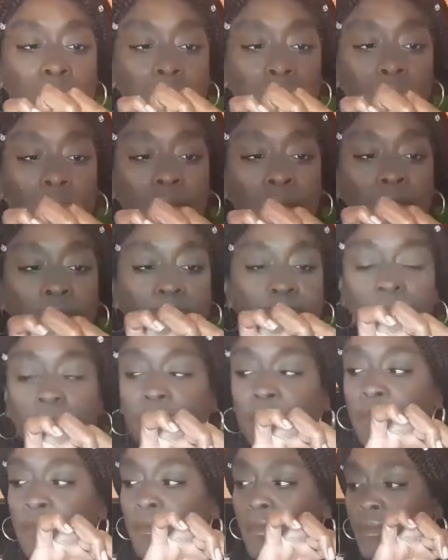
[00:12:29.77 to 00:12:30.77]
Absolutely
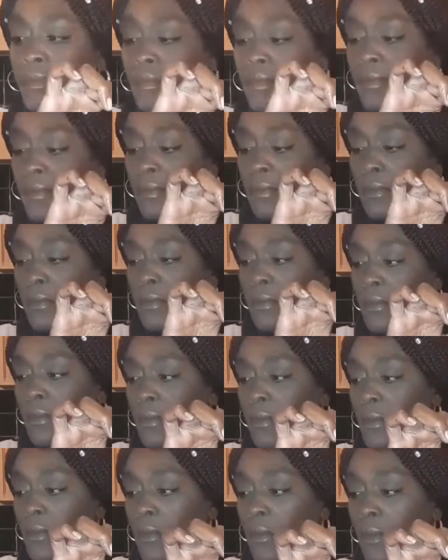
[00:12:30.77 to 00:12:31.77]
ridiculous.
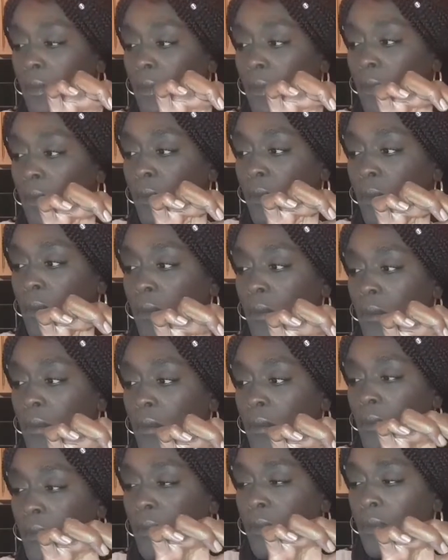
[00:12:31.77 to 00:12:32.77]
Well, actually, I got a quarter
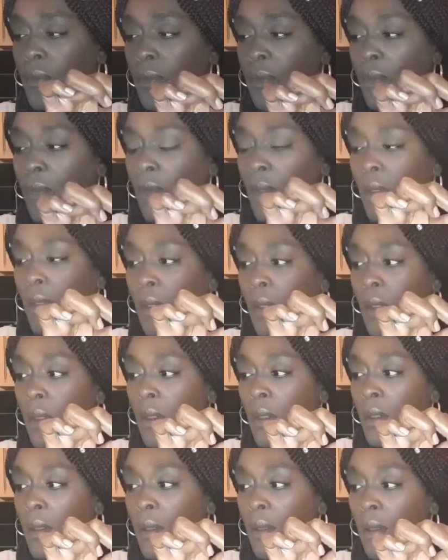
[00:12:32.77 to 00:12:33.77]
pounder meal, double
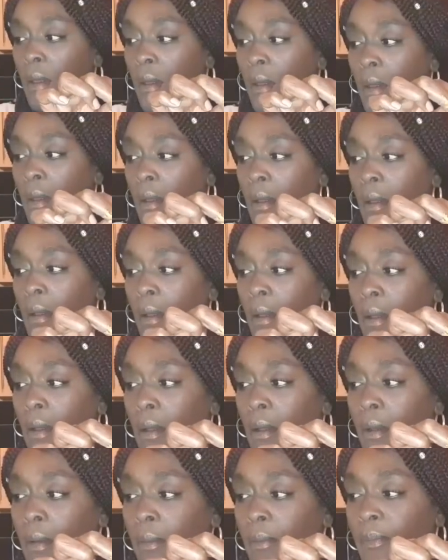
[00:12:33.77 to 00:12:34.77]
quarter pounder, because
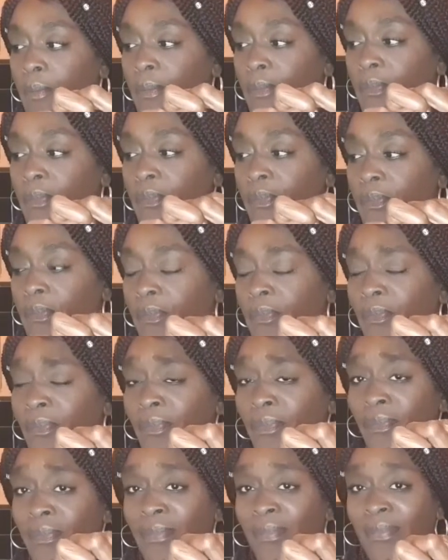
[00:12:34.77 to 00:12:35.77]
I like the
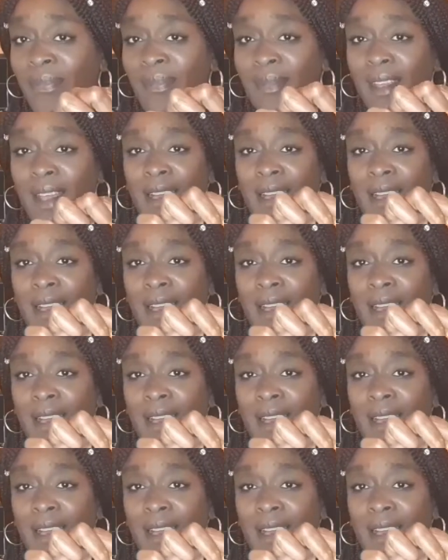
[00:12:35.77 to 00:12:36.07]
thickness of all.